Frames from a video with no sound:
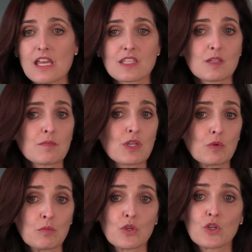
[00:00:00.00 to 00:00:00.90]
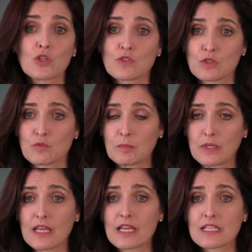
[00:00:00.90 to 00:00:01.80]
has to be removed and
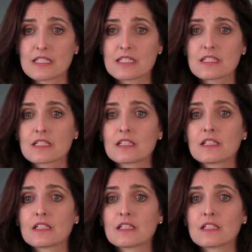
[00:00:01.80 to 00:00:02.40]
replaced.